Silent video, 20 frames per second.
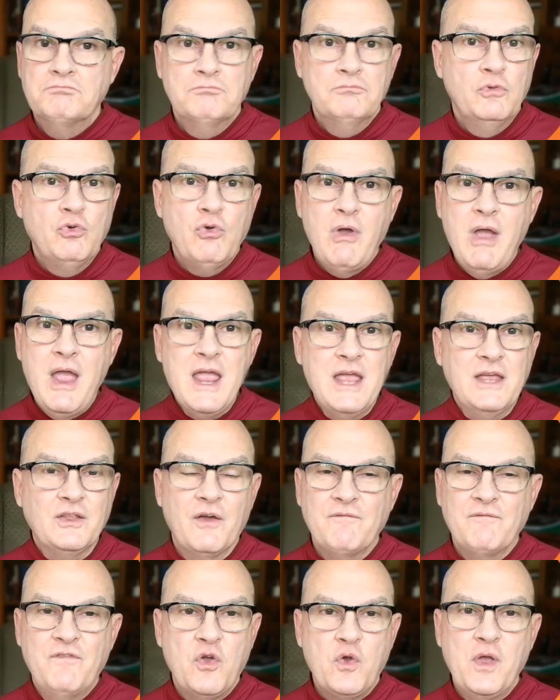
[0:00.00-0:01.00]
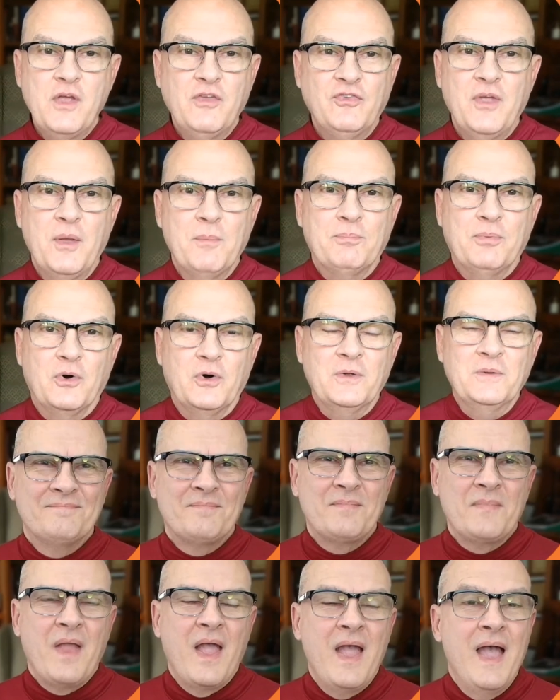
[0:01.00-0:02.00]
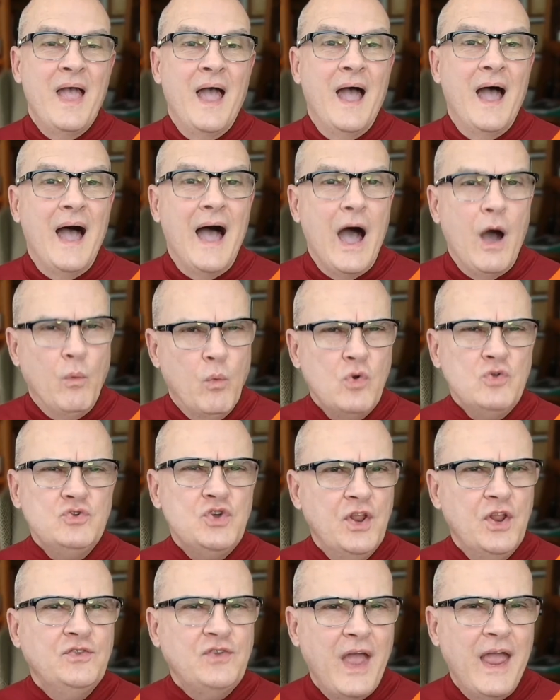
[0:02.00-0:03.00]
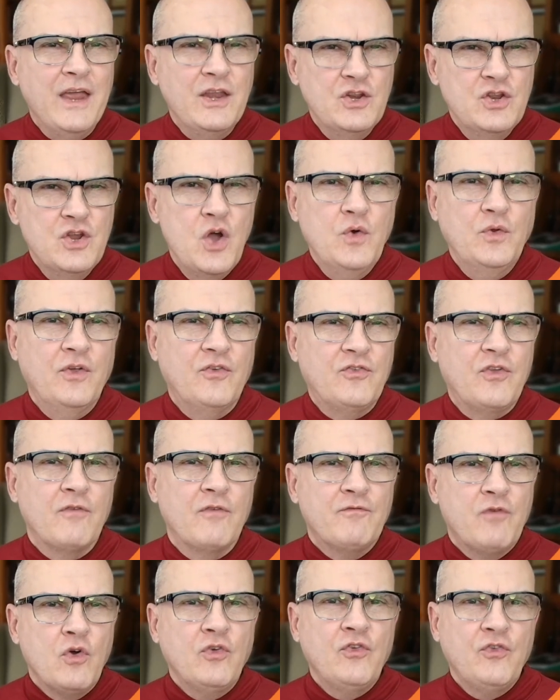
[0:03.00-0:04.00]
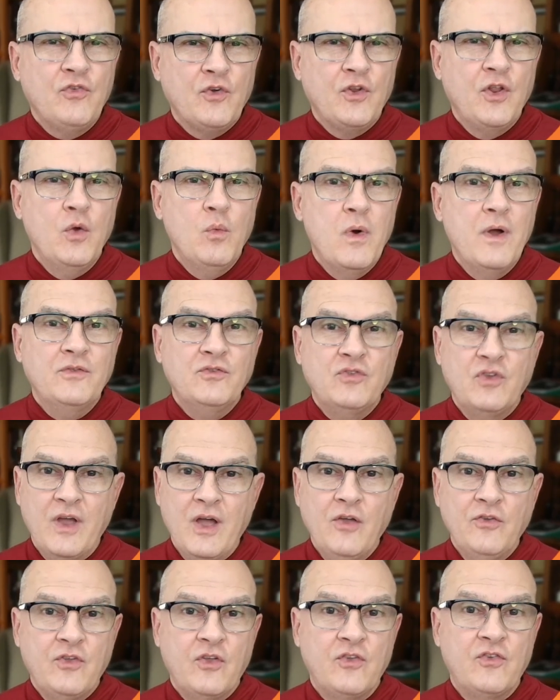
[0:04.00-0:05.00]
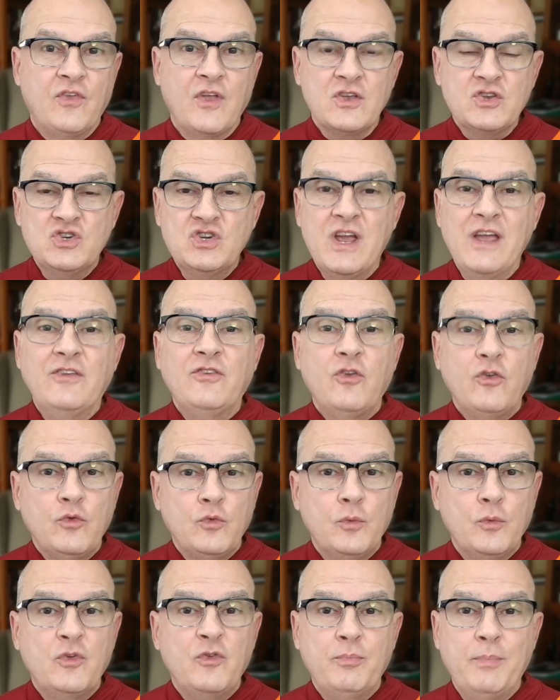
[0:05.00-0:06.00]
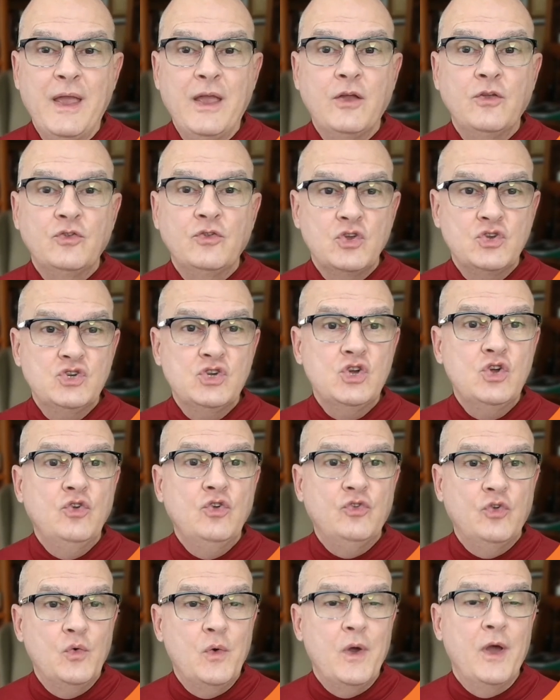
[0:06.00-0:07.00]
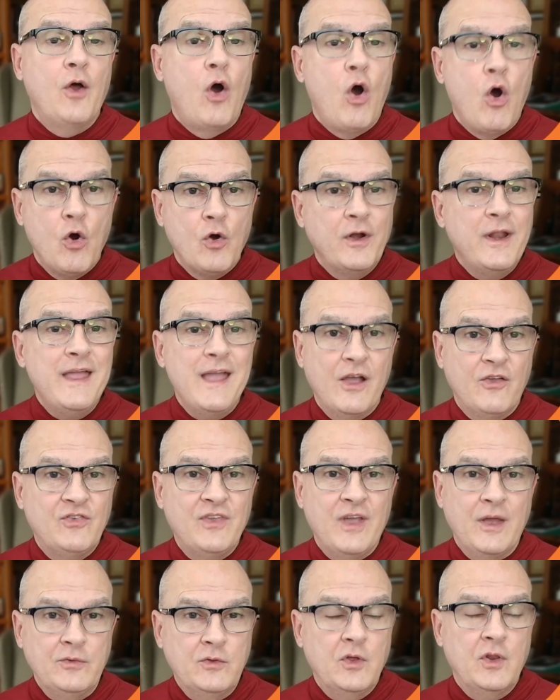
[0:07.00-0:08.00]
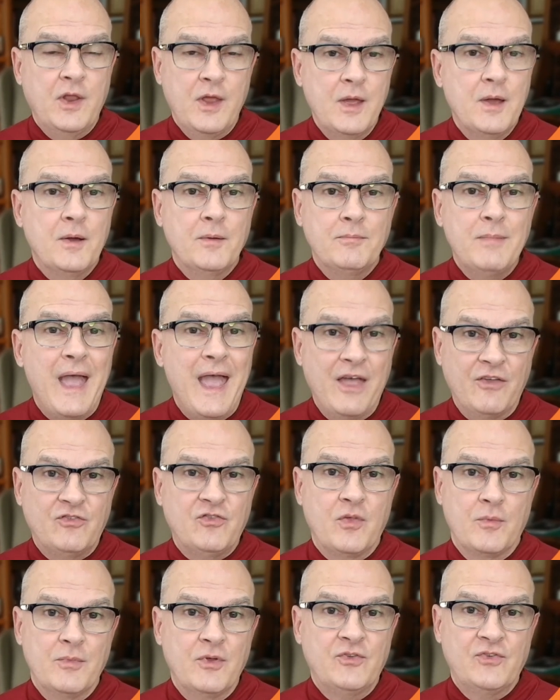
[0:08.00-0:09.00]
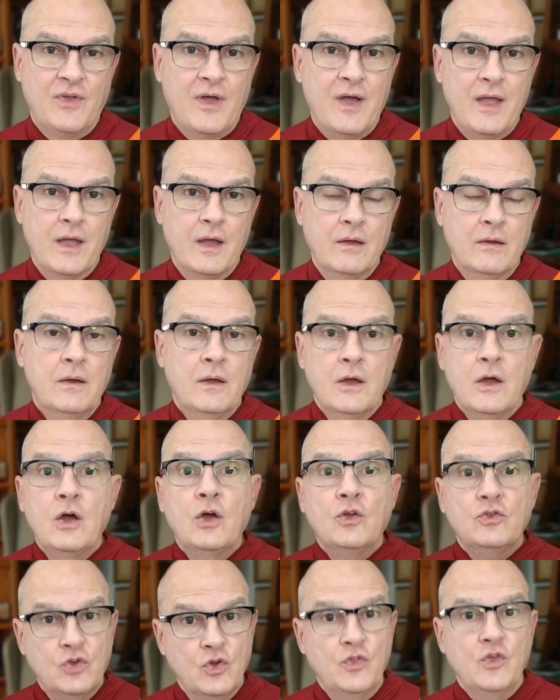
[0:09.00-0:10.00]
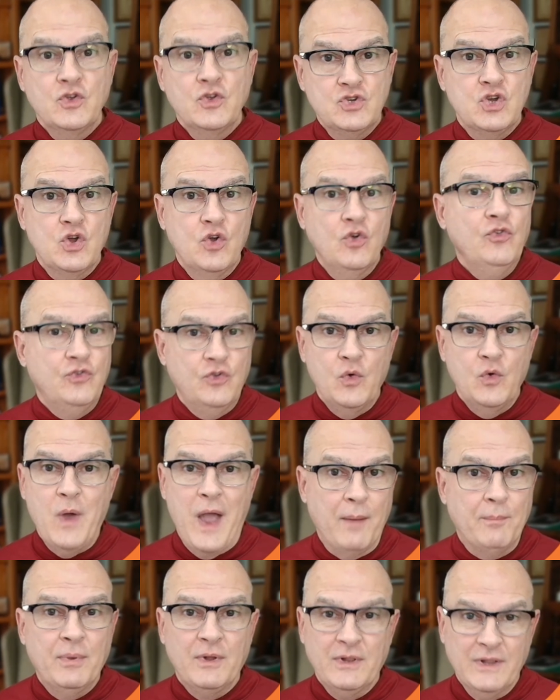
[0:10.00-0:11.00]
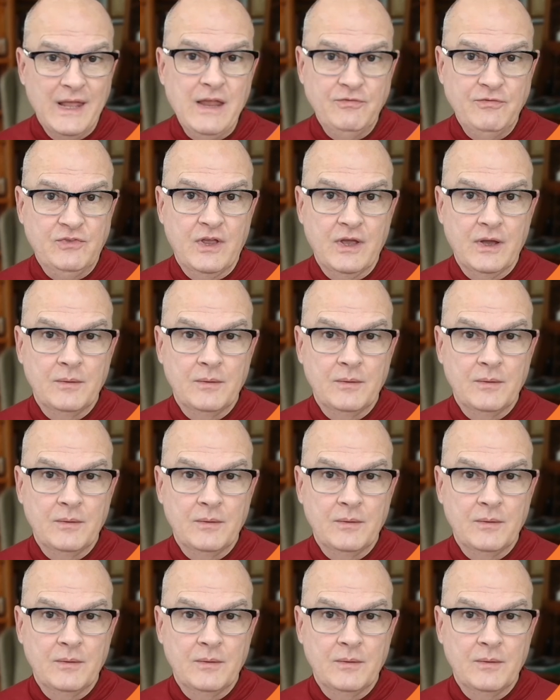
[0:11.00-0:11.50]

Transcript: Great, very simple. I want you to take notice that verse 31 tells us that Jesus was speaking to Jews who had already accepted him as the Messiah, to the Jews who had believed him.